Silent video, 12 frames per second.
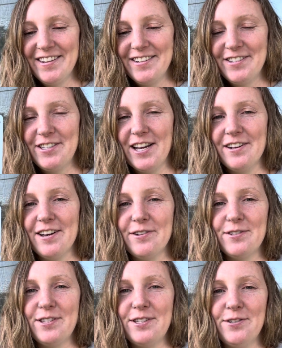Shout
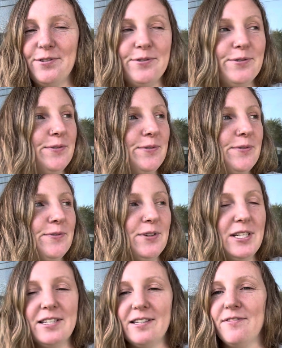out to
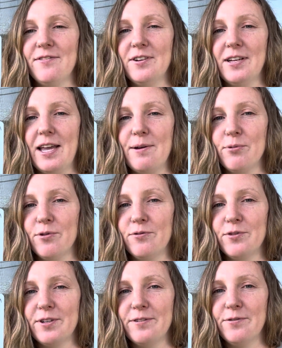Rediscovering April
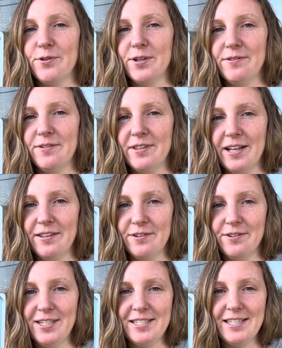44 for that little
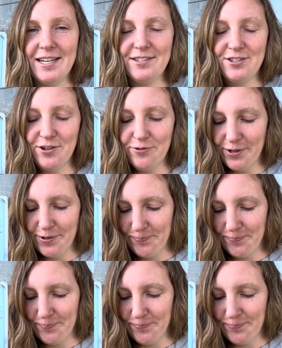inside joke.